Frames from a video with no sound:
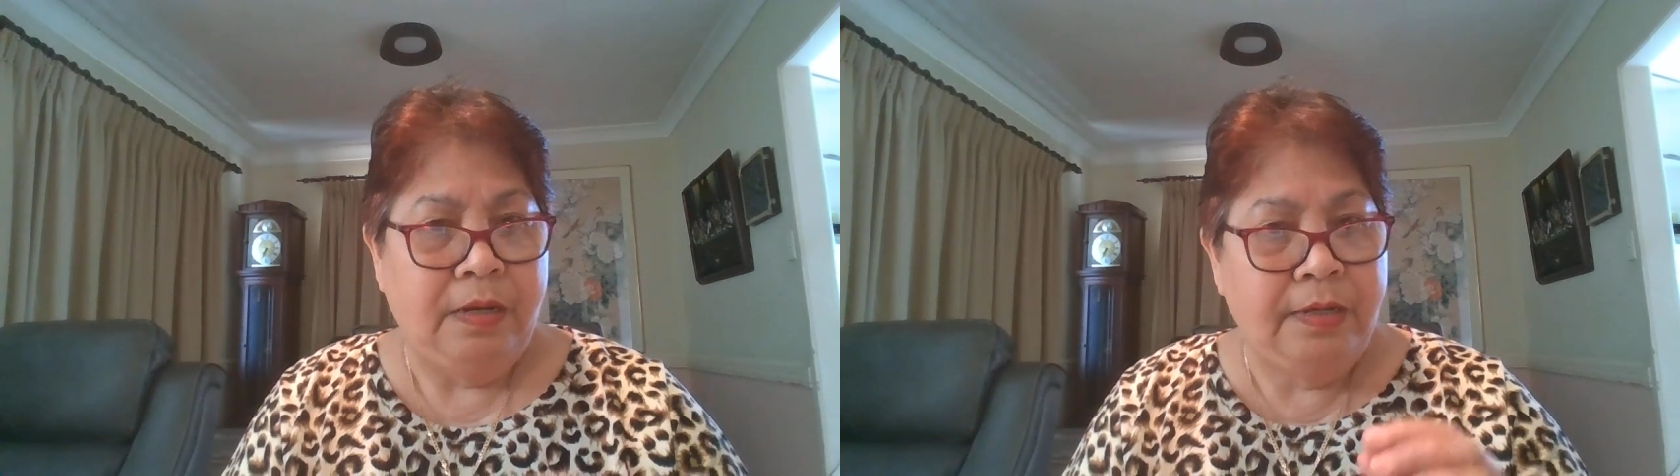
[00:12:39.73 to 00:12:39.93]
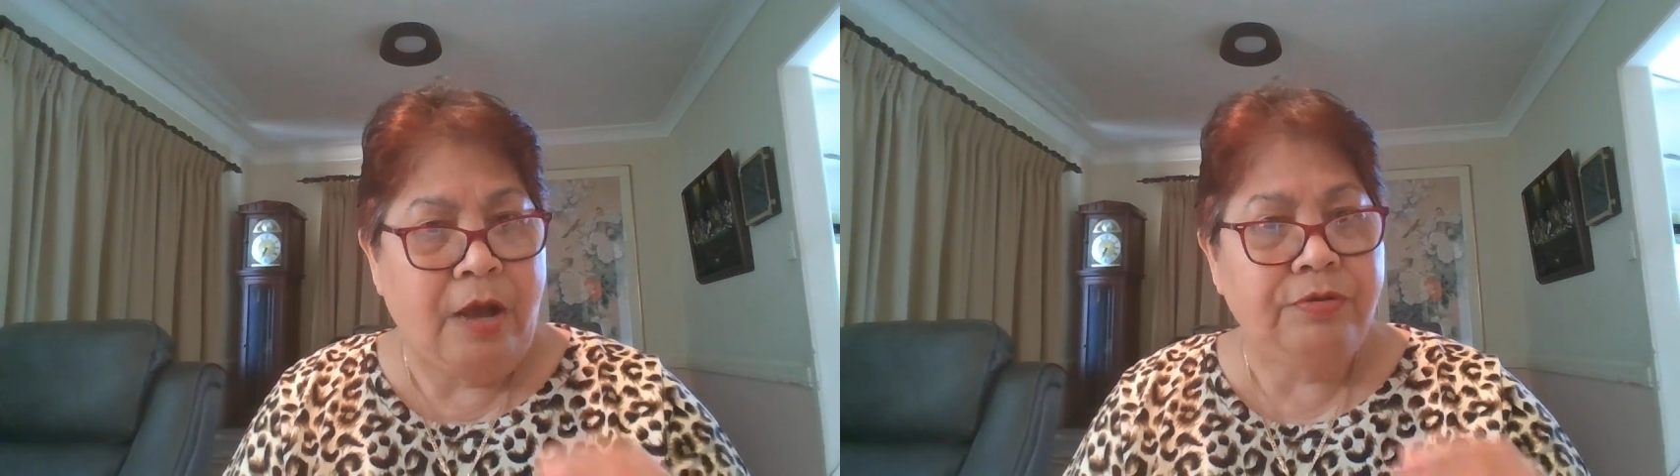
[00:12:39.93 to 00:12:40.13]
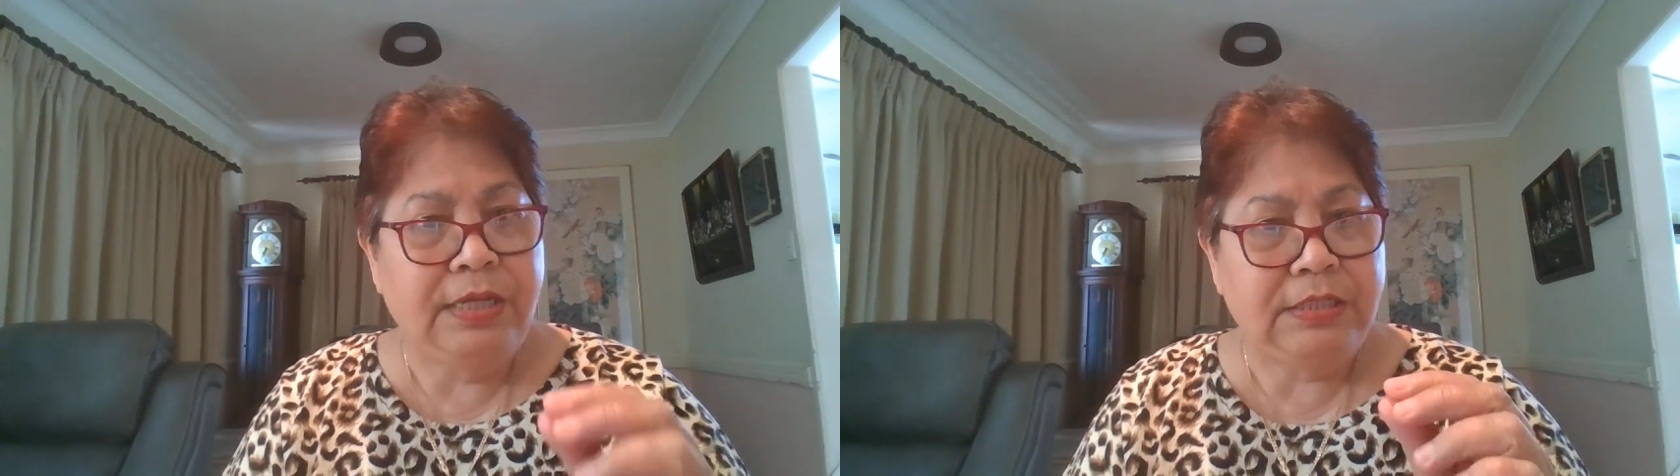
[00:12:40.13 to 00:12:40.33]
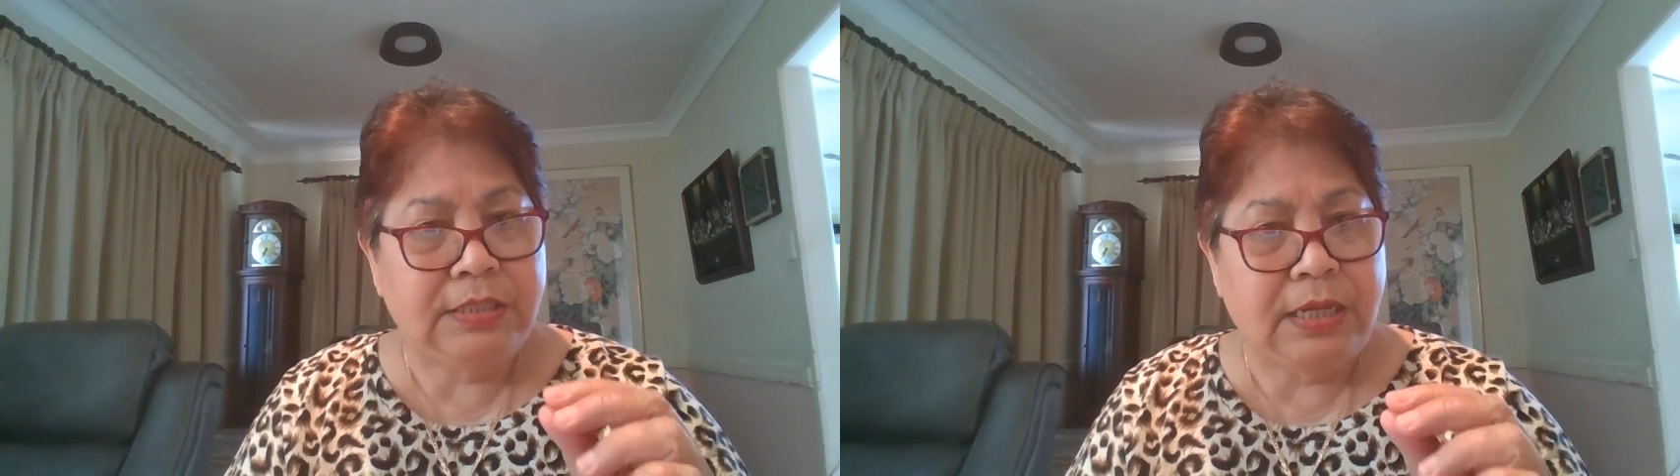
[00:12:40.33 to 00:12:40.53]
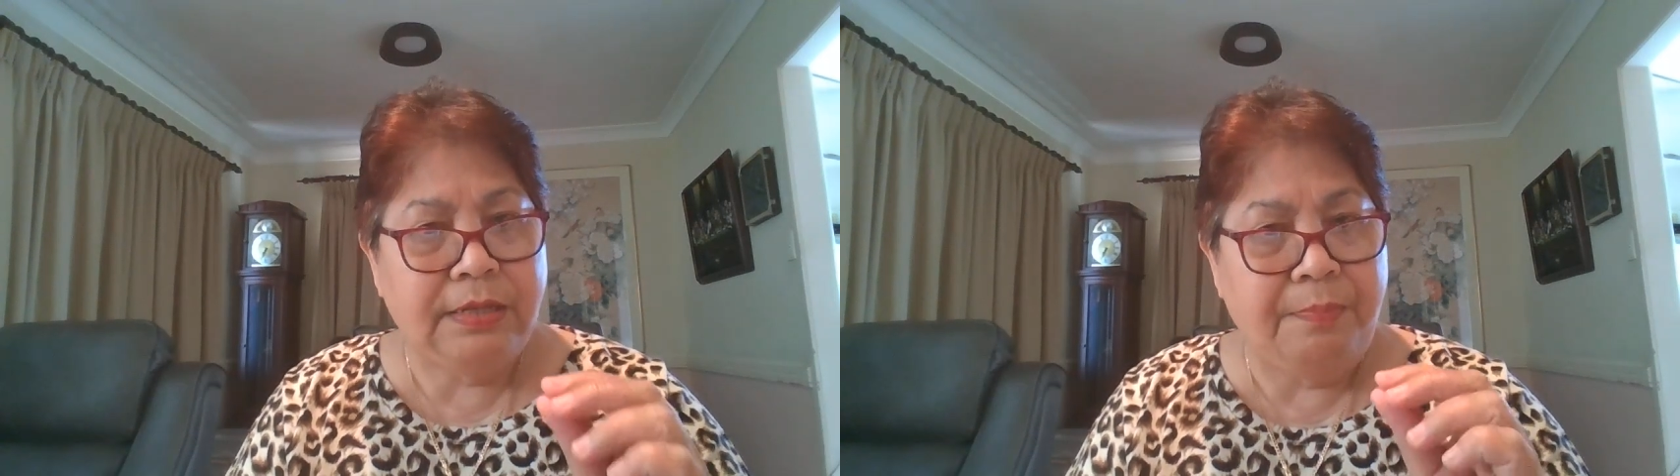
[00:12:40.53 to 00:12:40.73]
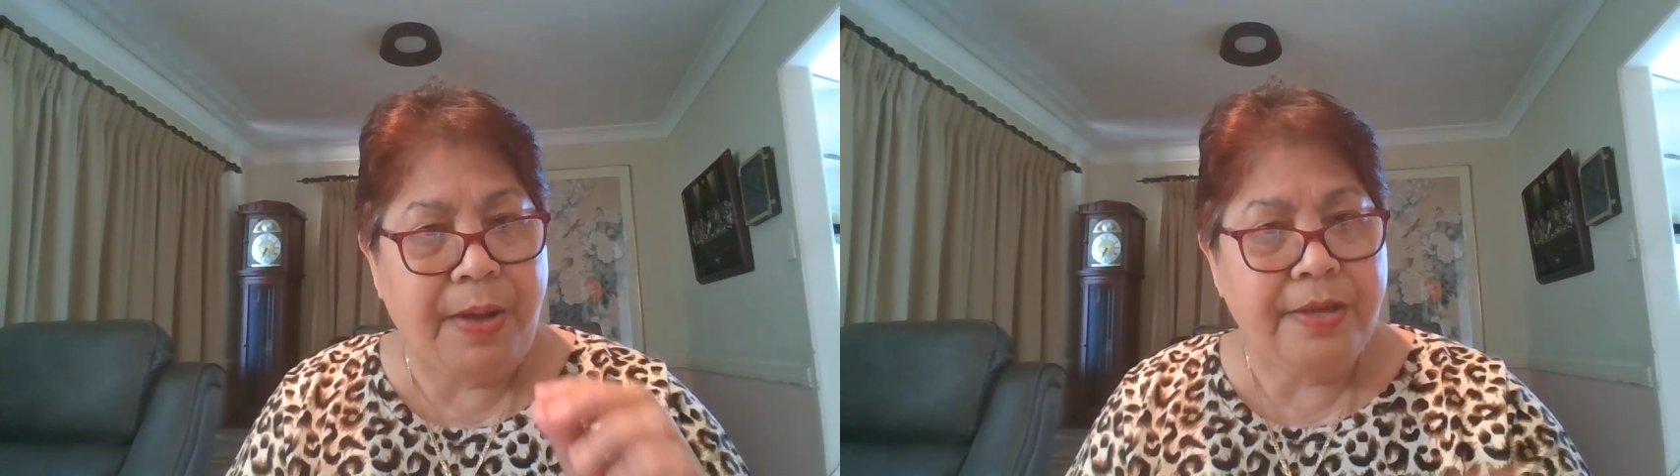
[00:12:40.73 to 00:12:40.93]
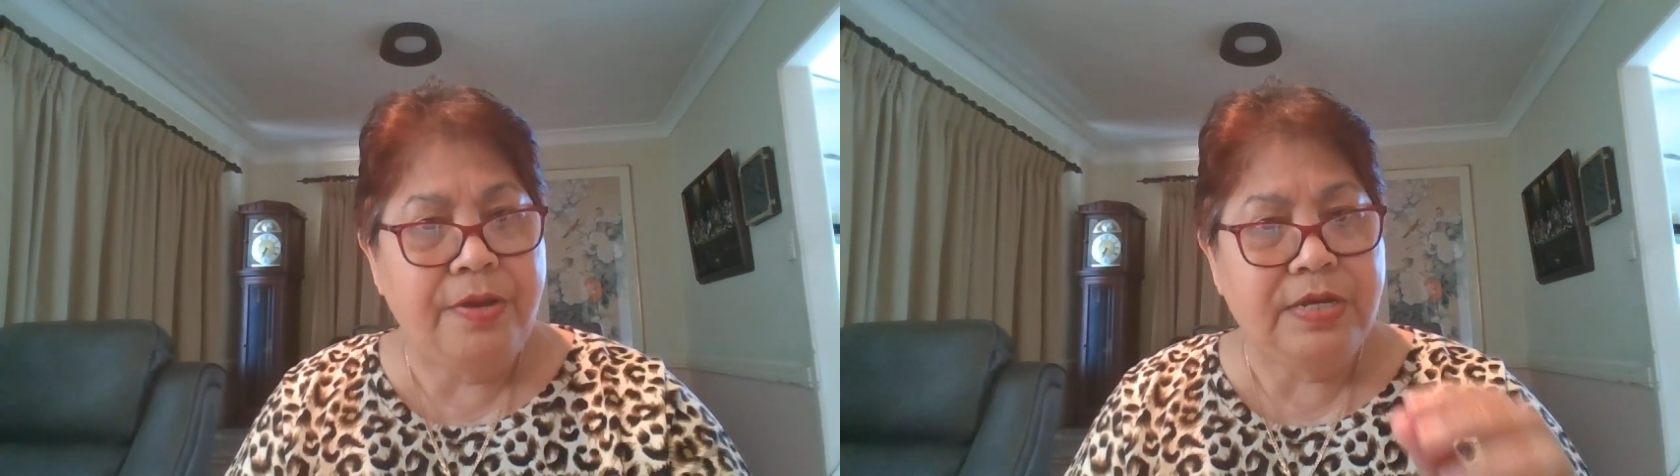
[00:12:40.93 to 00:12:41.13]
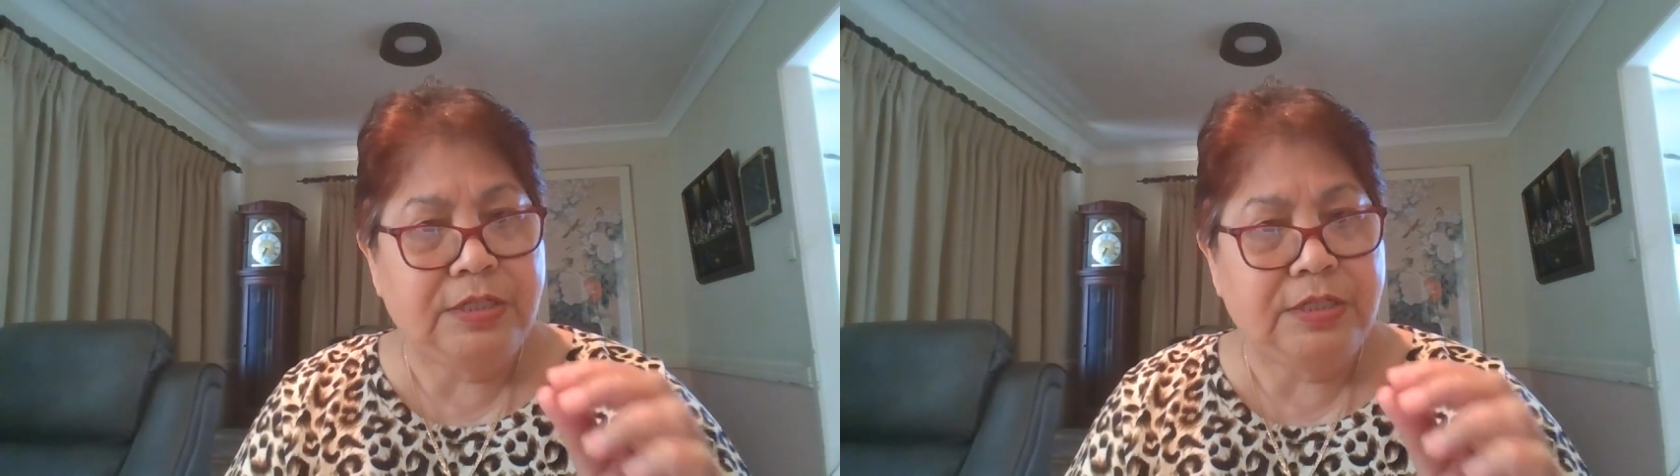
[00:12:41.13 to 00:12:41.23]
Now the buyer